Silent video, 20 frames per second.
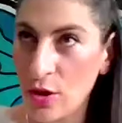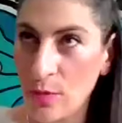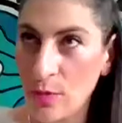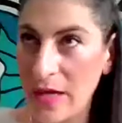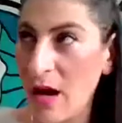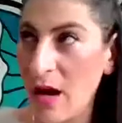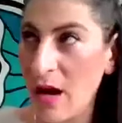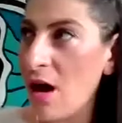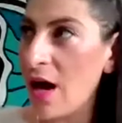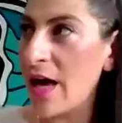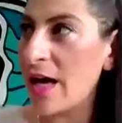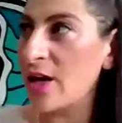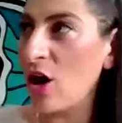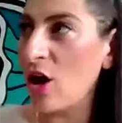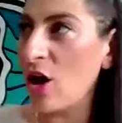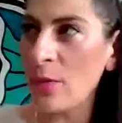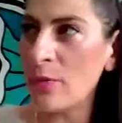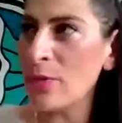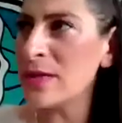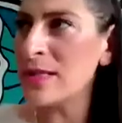be hired,
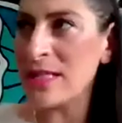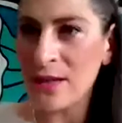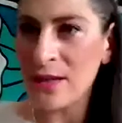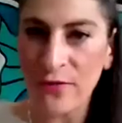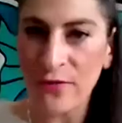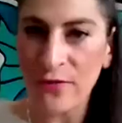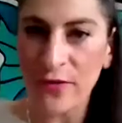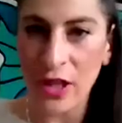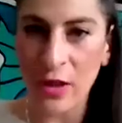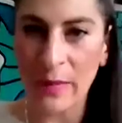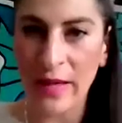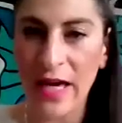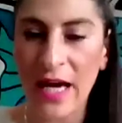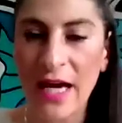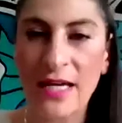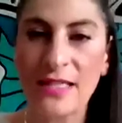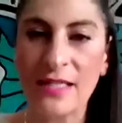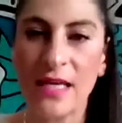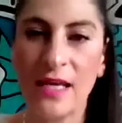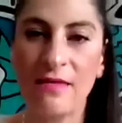I would definitely be
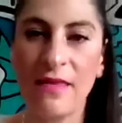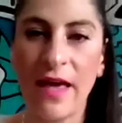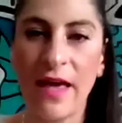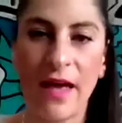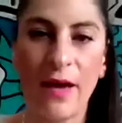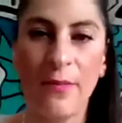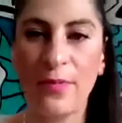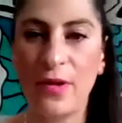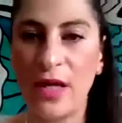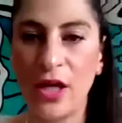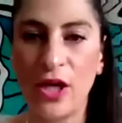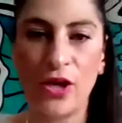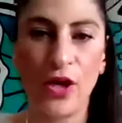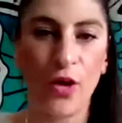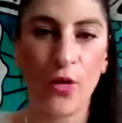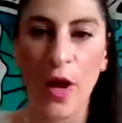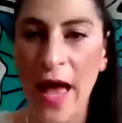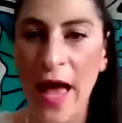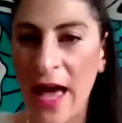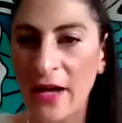asking that company,
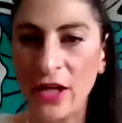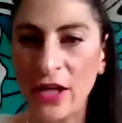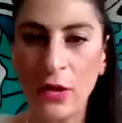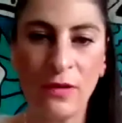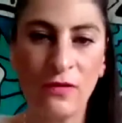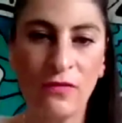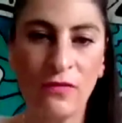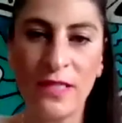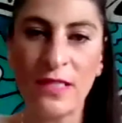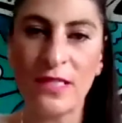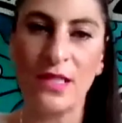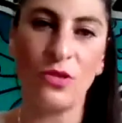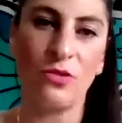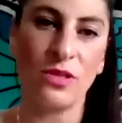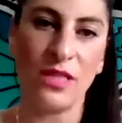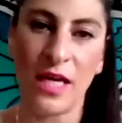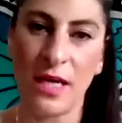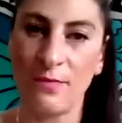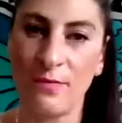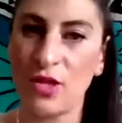how do you invest in your
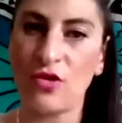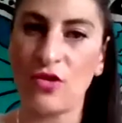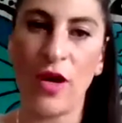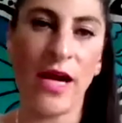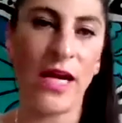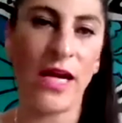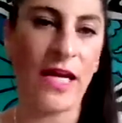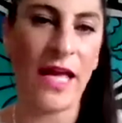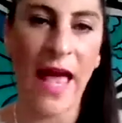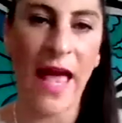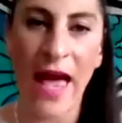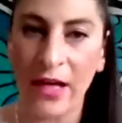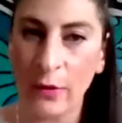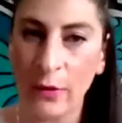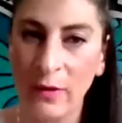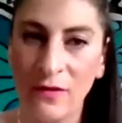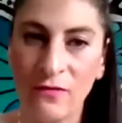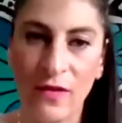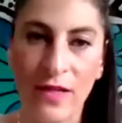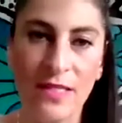team's training? How do
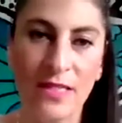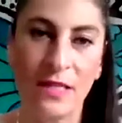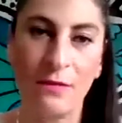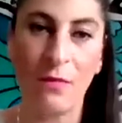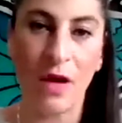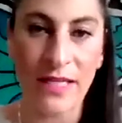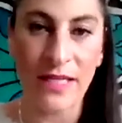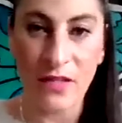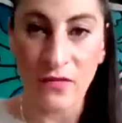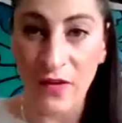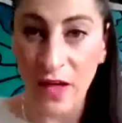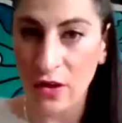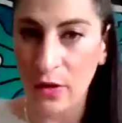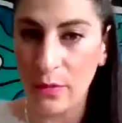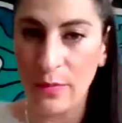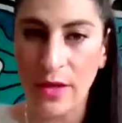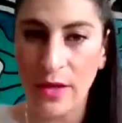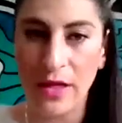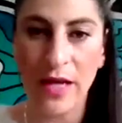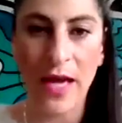you invest in my
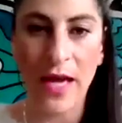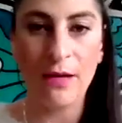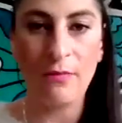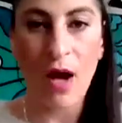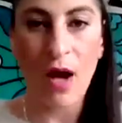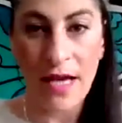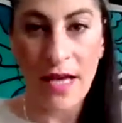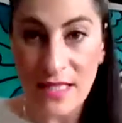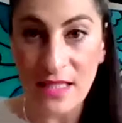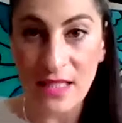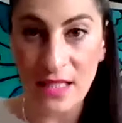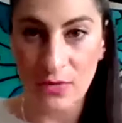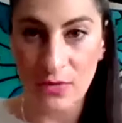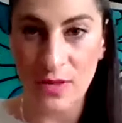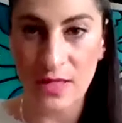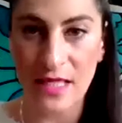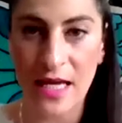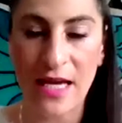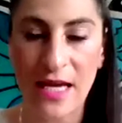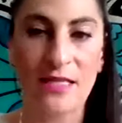development and my skill
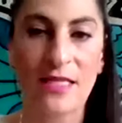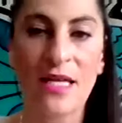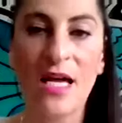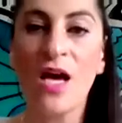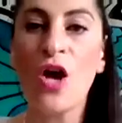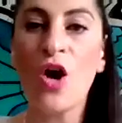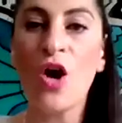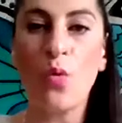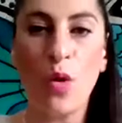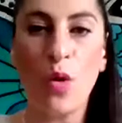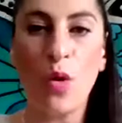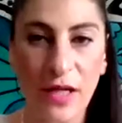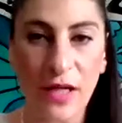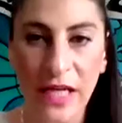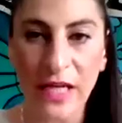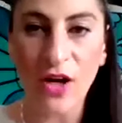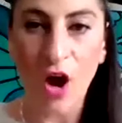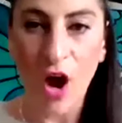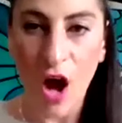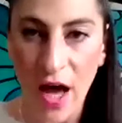sets? What
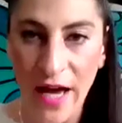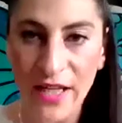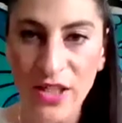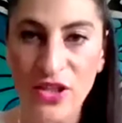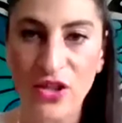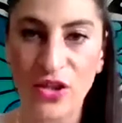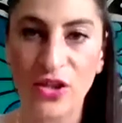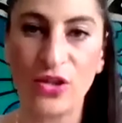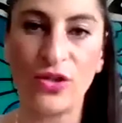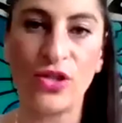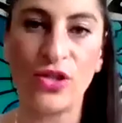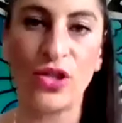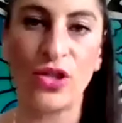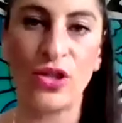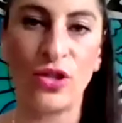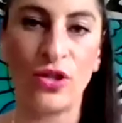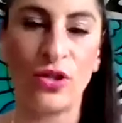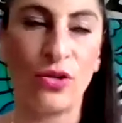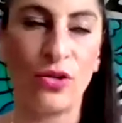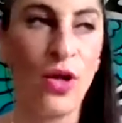can I do
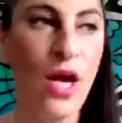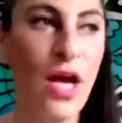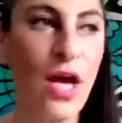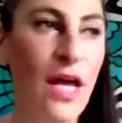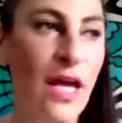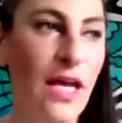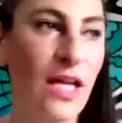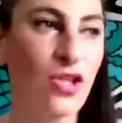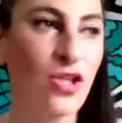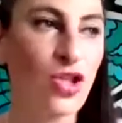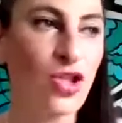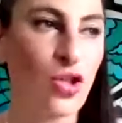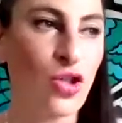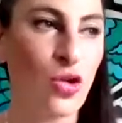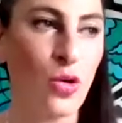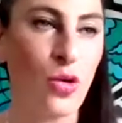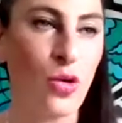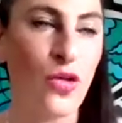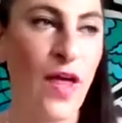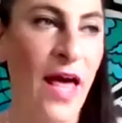to
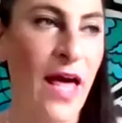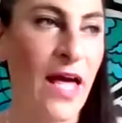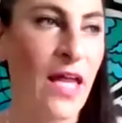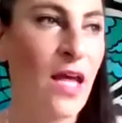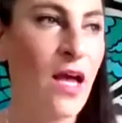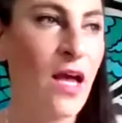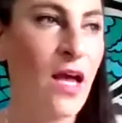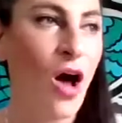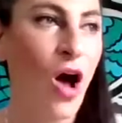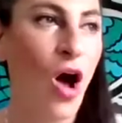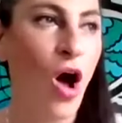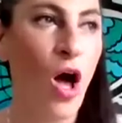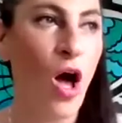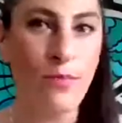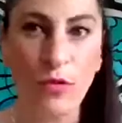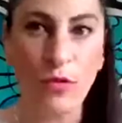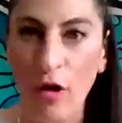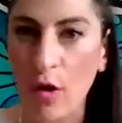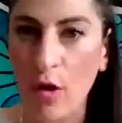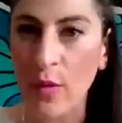ensure that
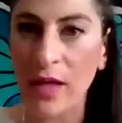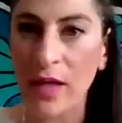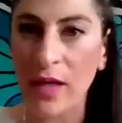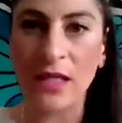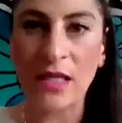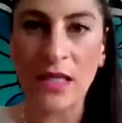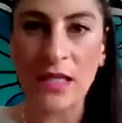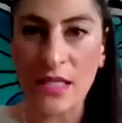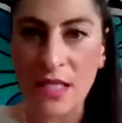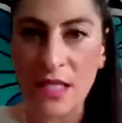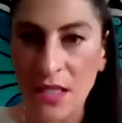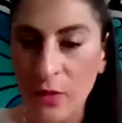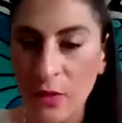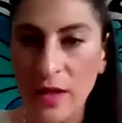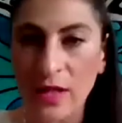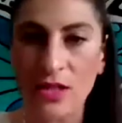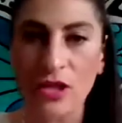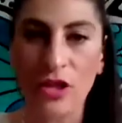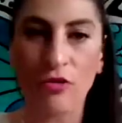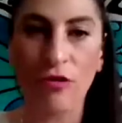I'm growing and
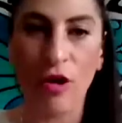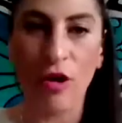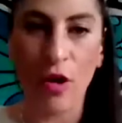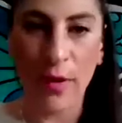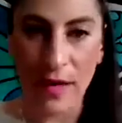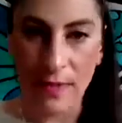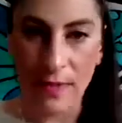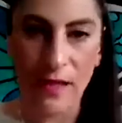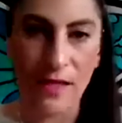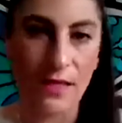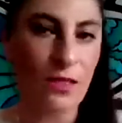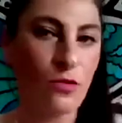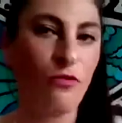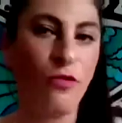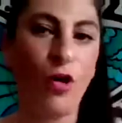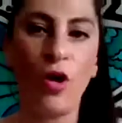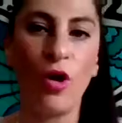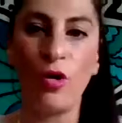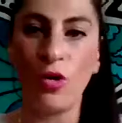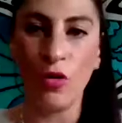continuing to grow in this
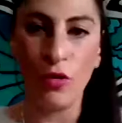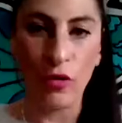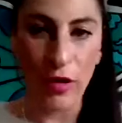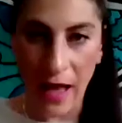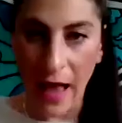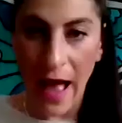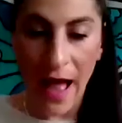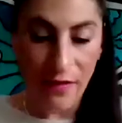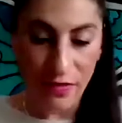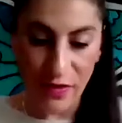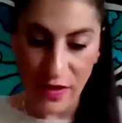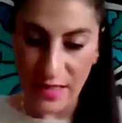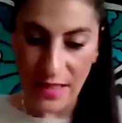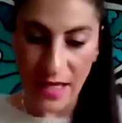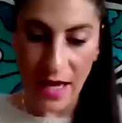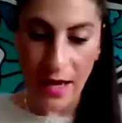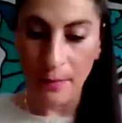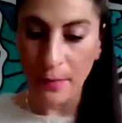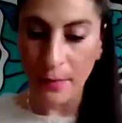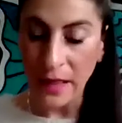role at this
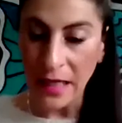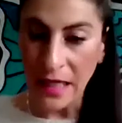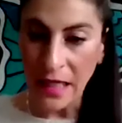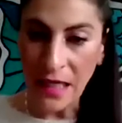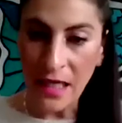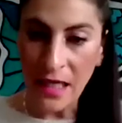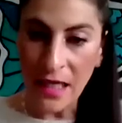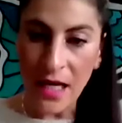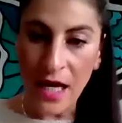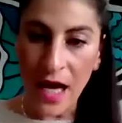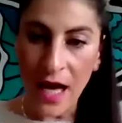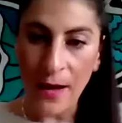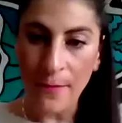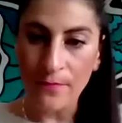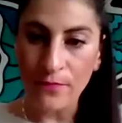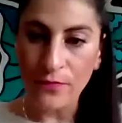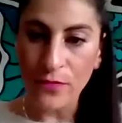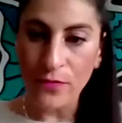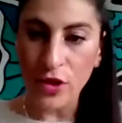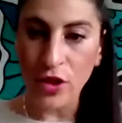company?
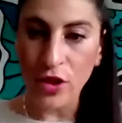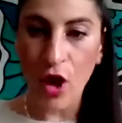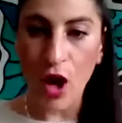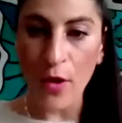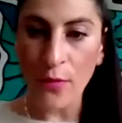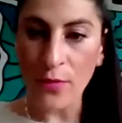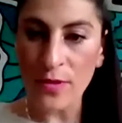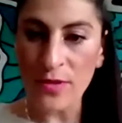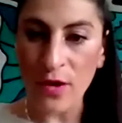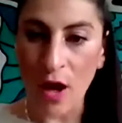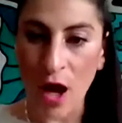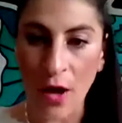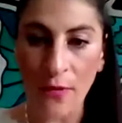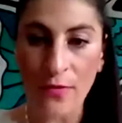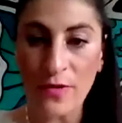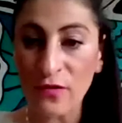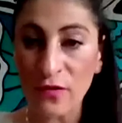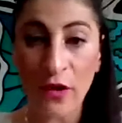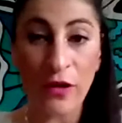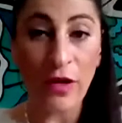I
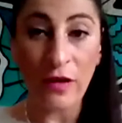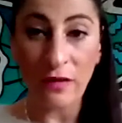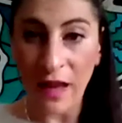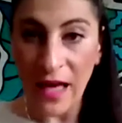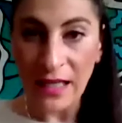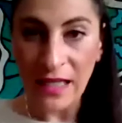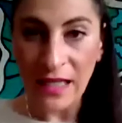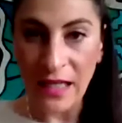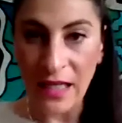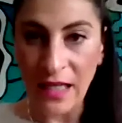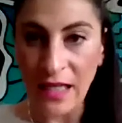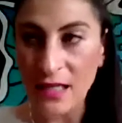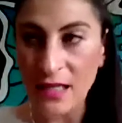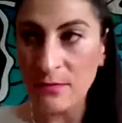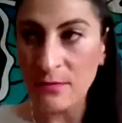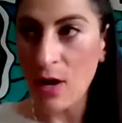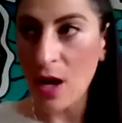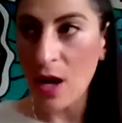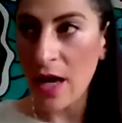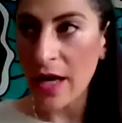was very lucky
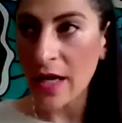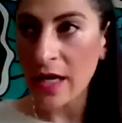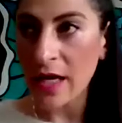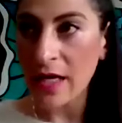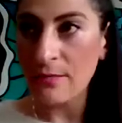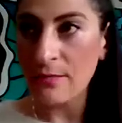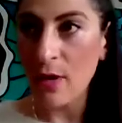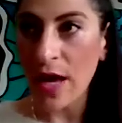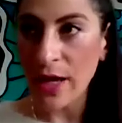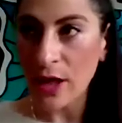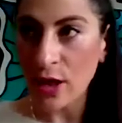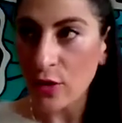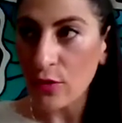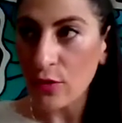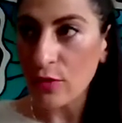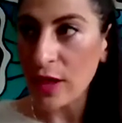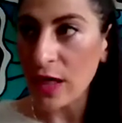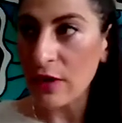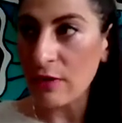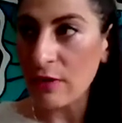in my
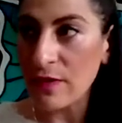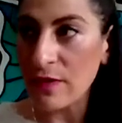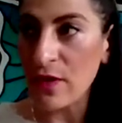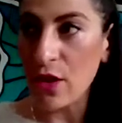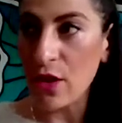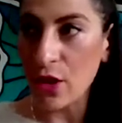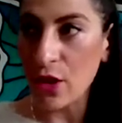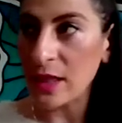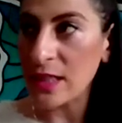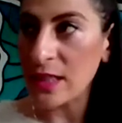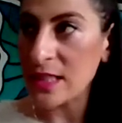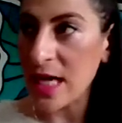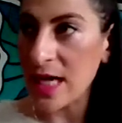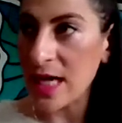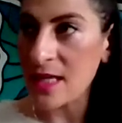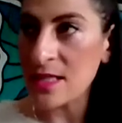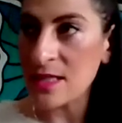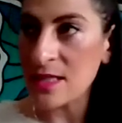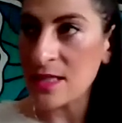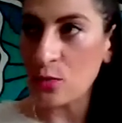career in the early
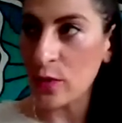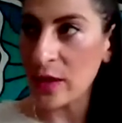days that